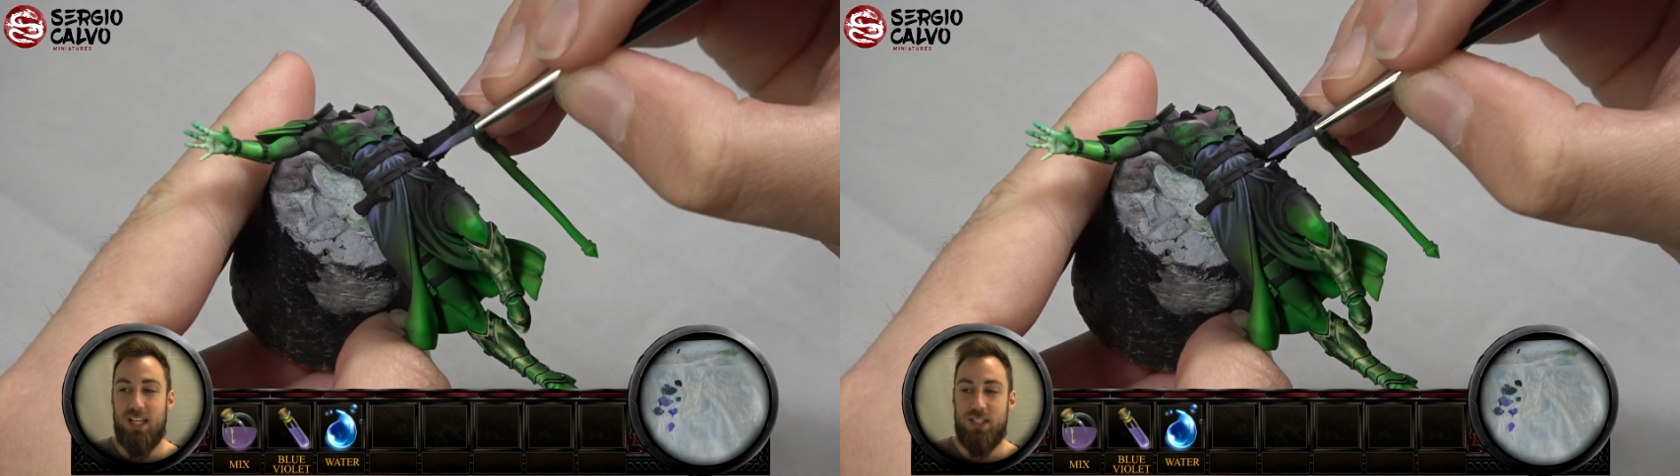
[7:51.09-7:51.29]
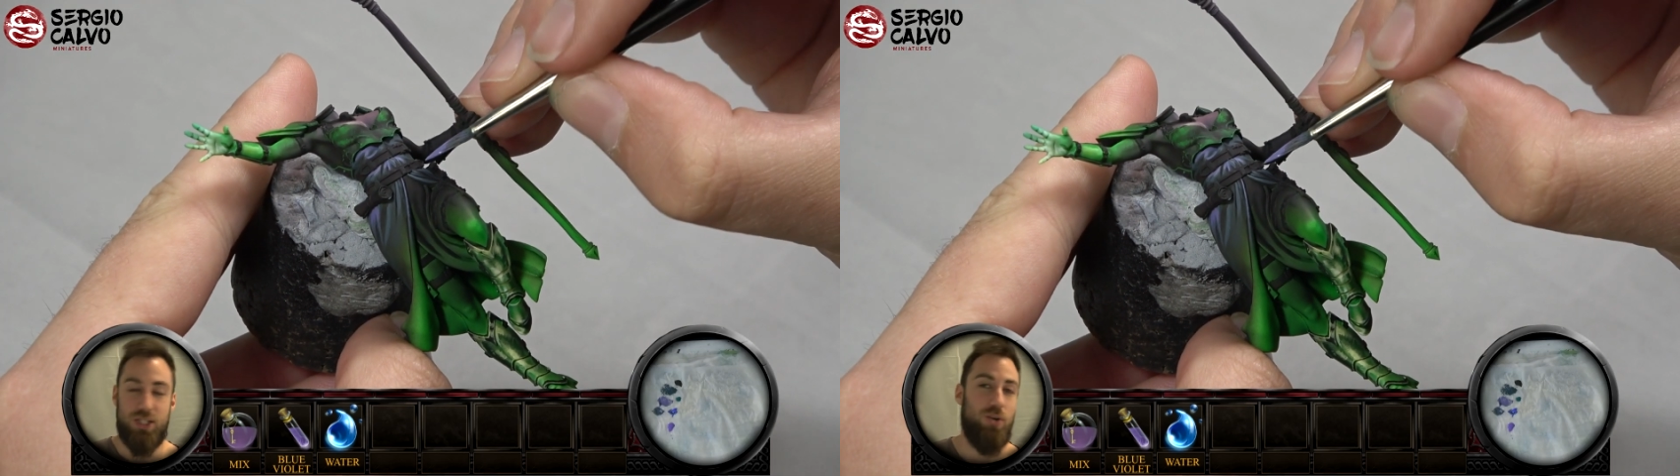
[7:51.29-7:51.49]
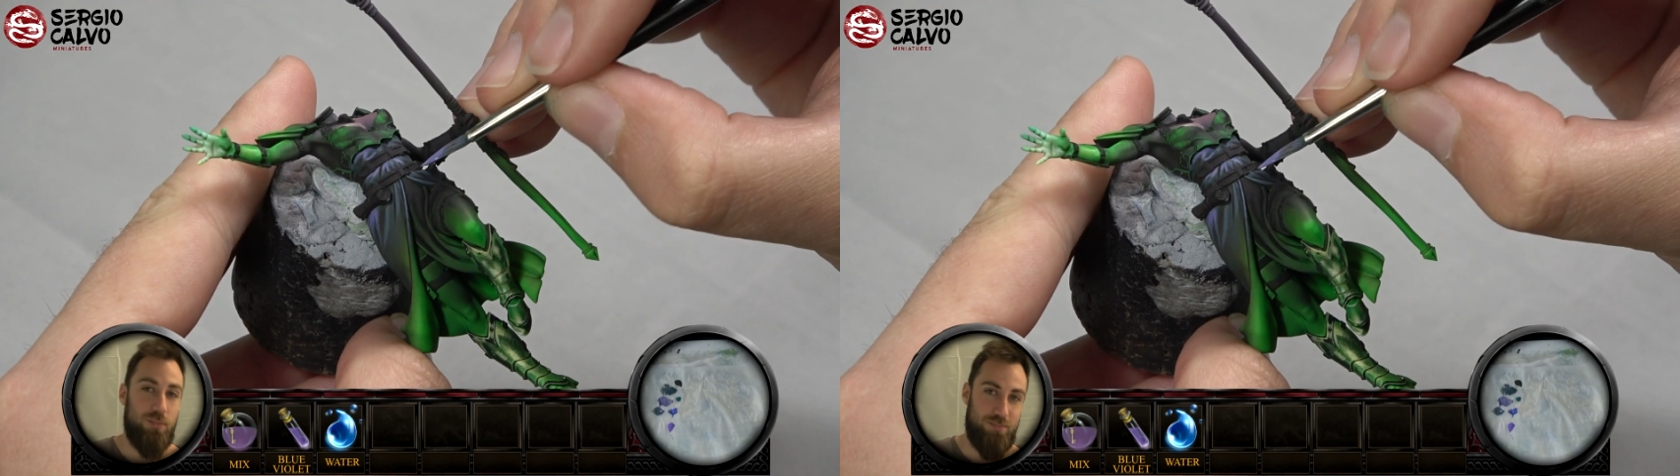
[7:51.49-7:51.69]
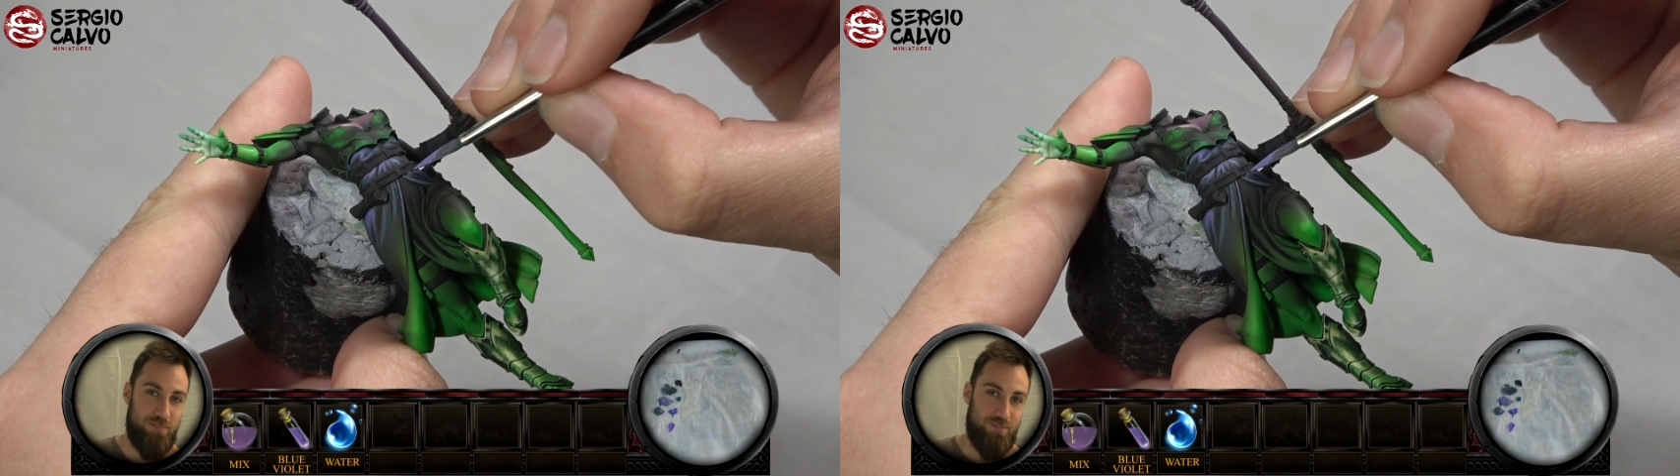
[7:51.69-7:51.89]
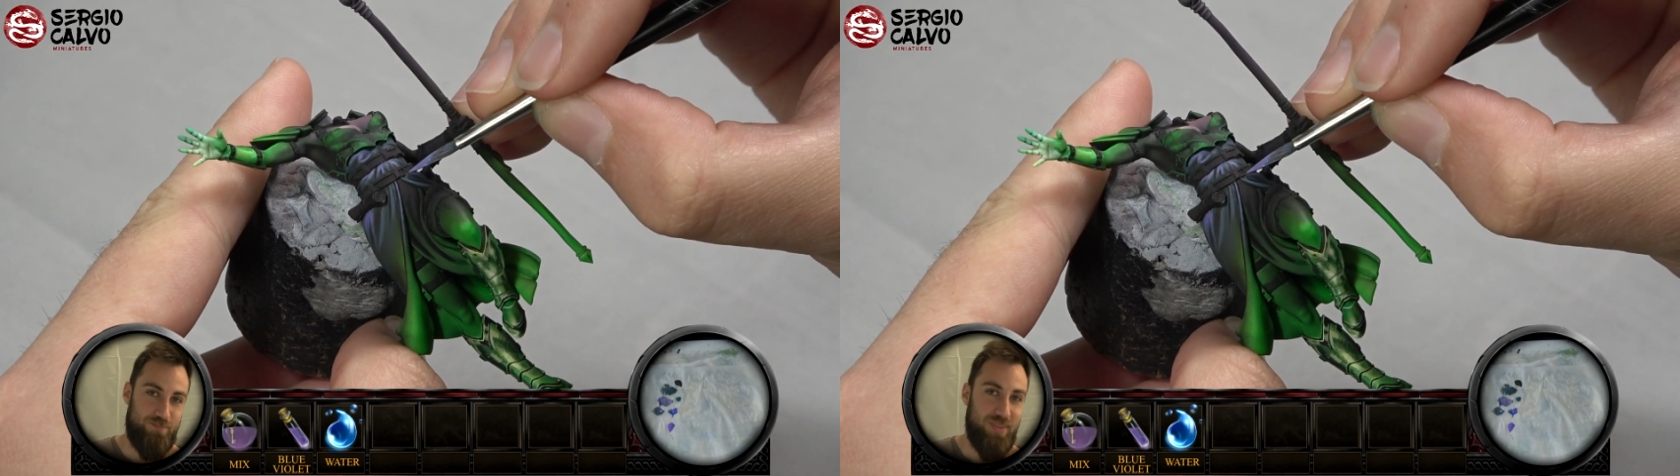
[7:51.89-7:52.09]
So
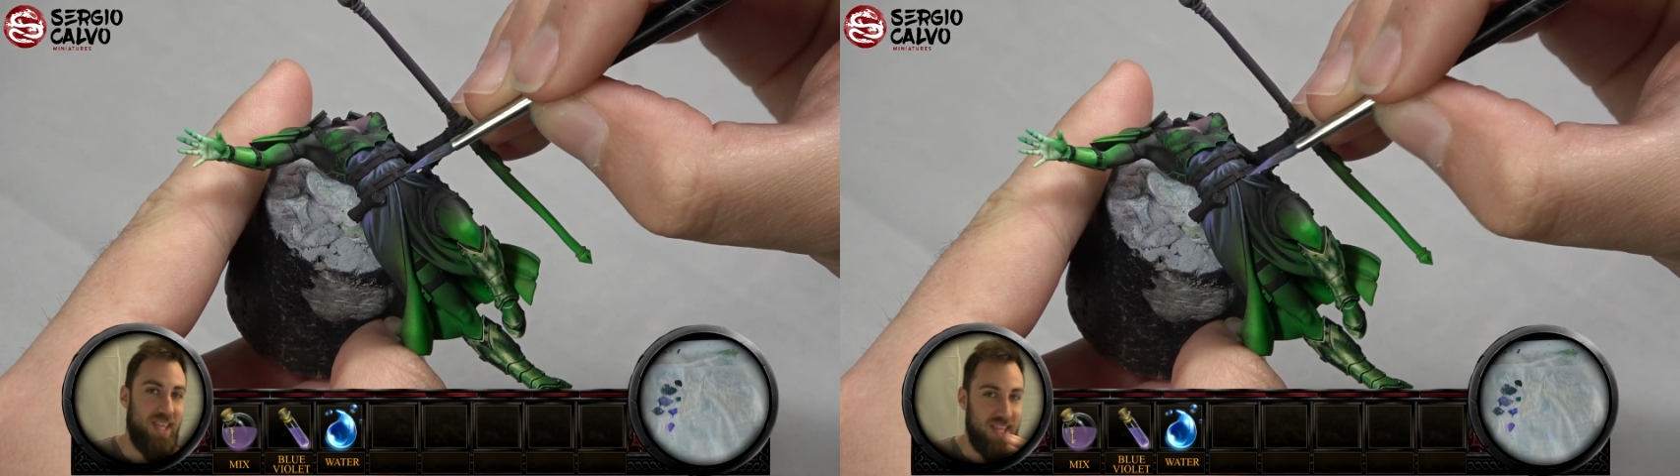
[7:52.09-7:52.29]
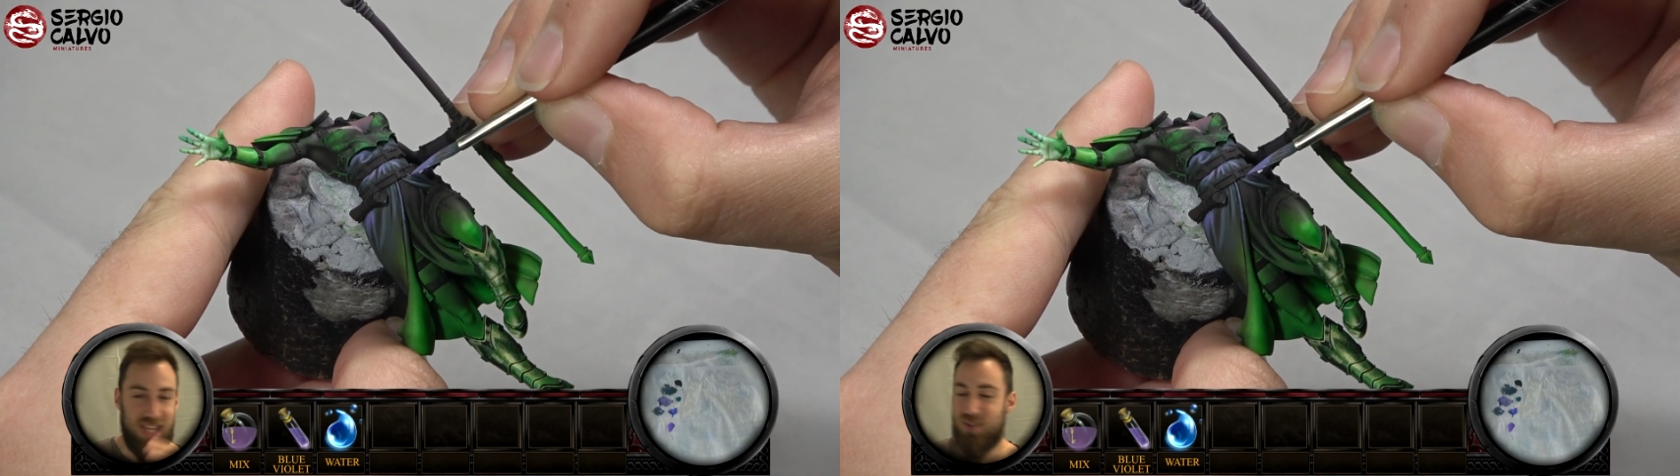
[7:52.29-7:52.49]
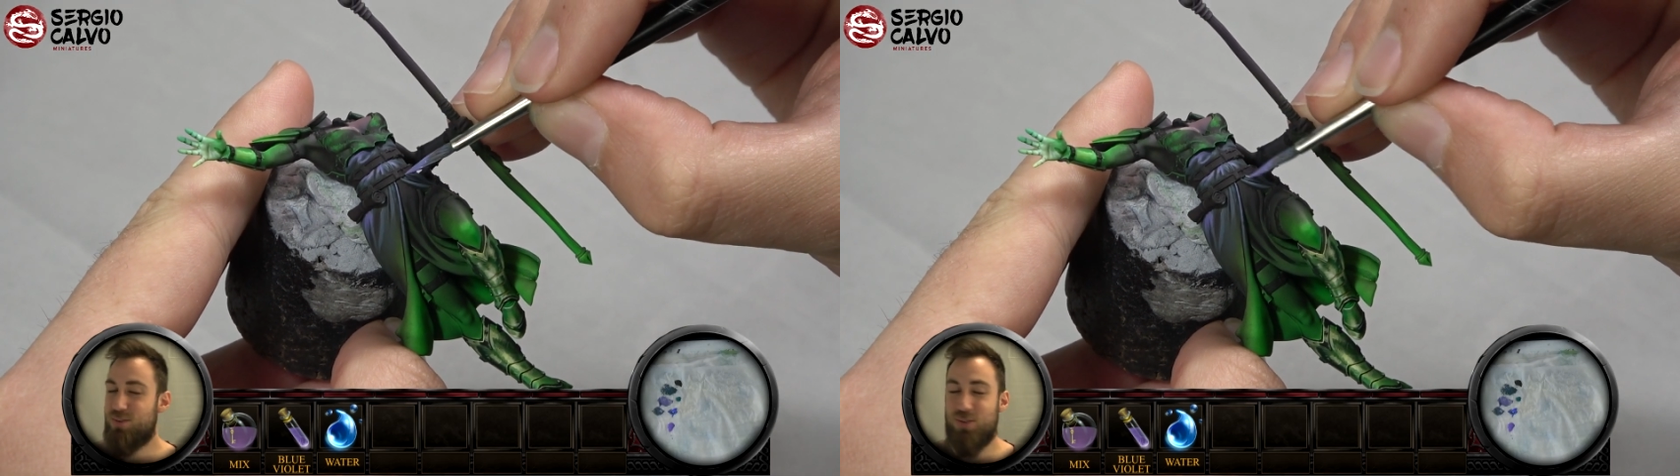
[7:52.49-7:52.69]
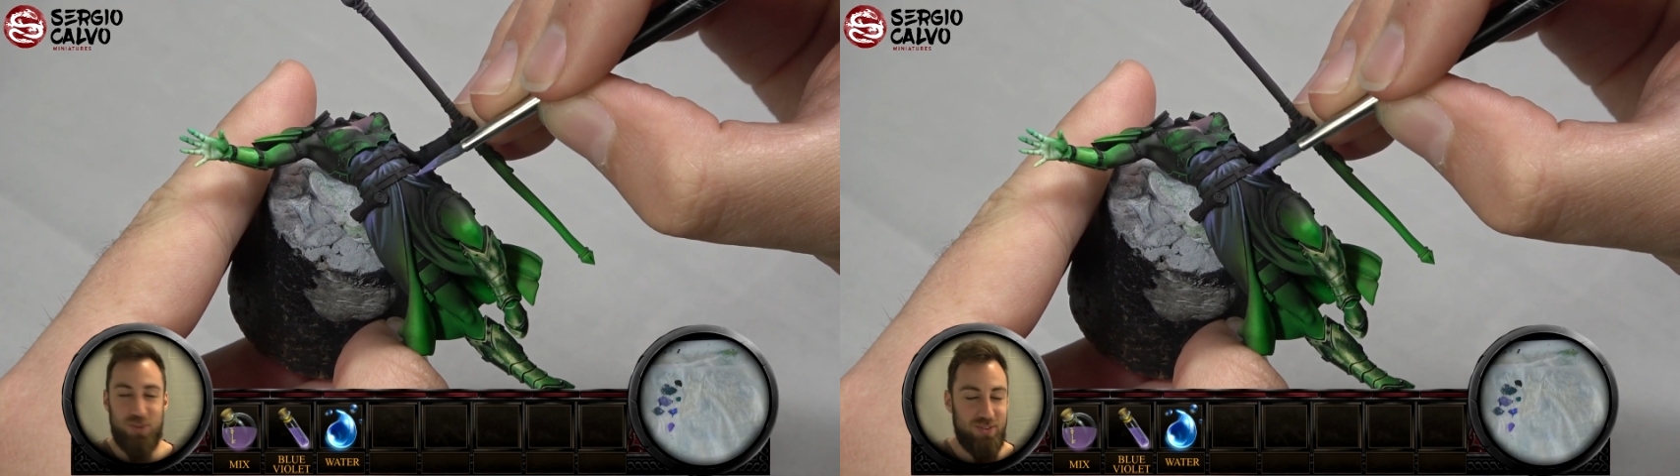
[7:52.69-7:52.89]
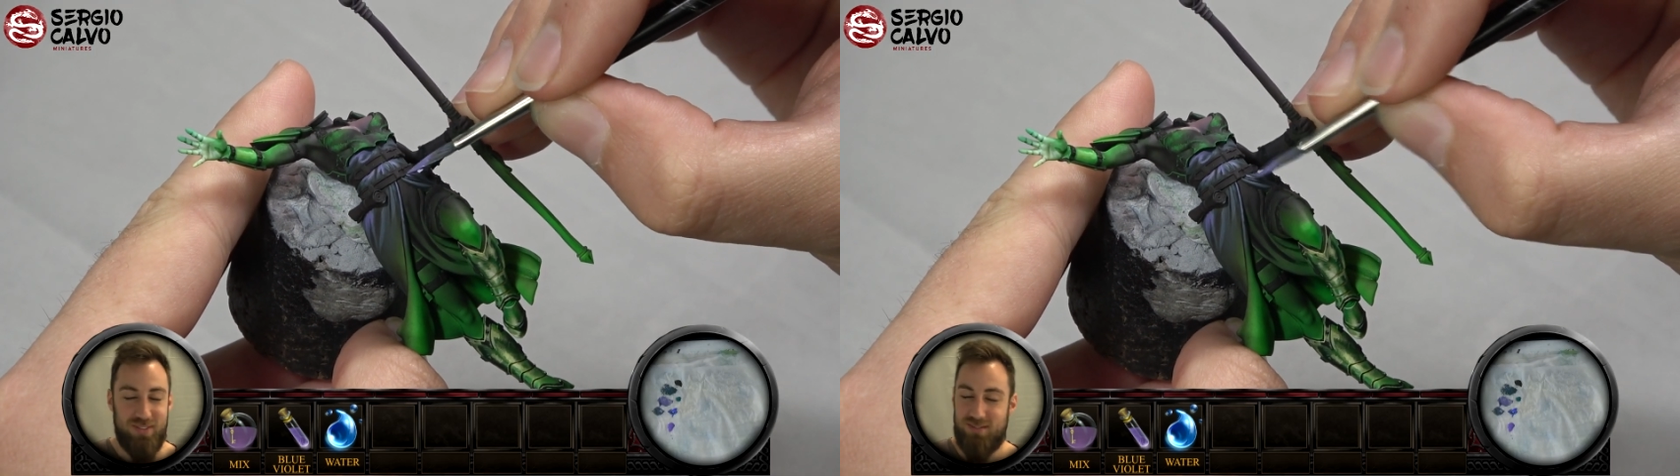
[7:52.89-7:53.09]
if
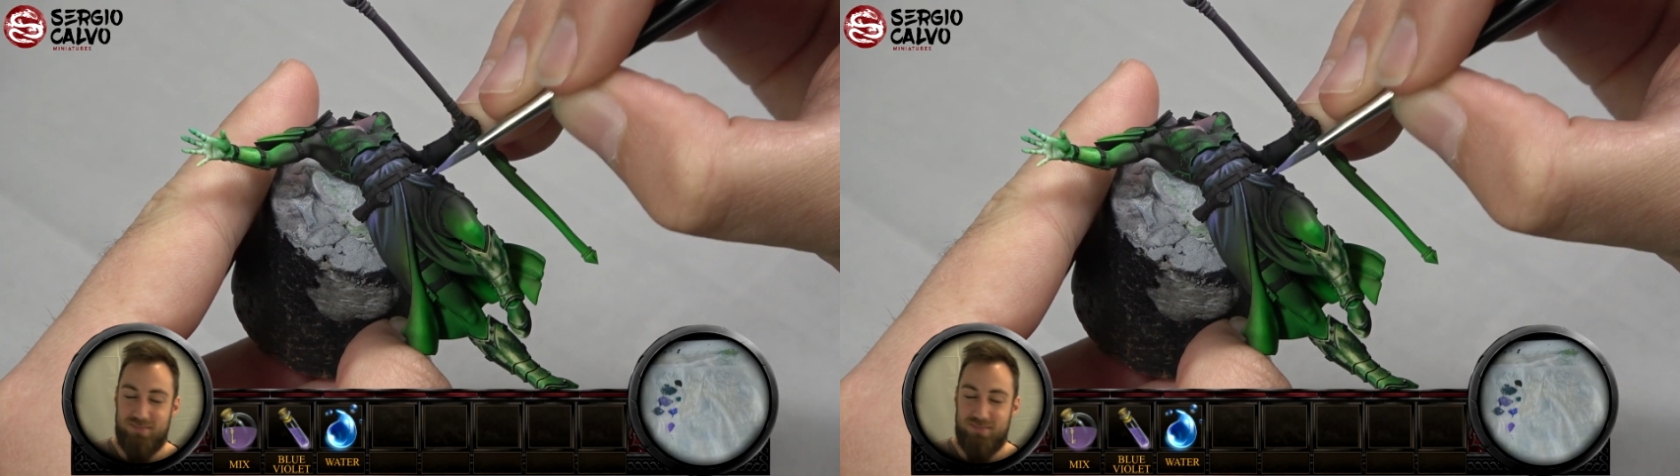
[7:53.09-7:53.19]
you